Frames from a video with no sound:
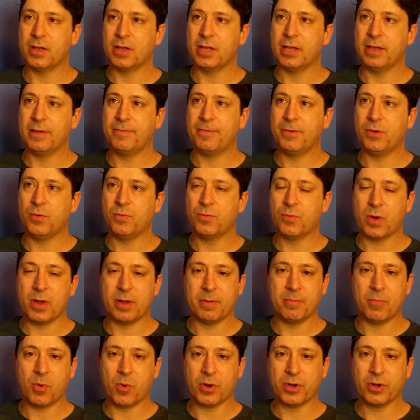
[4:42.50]
If you've
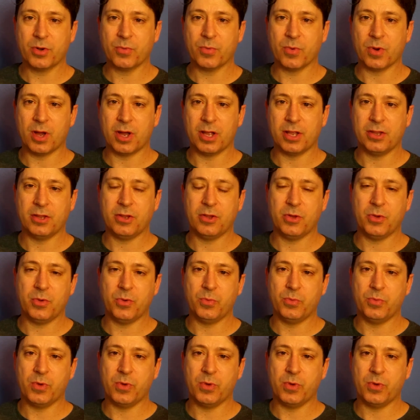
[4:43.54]
read Born to Run, you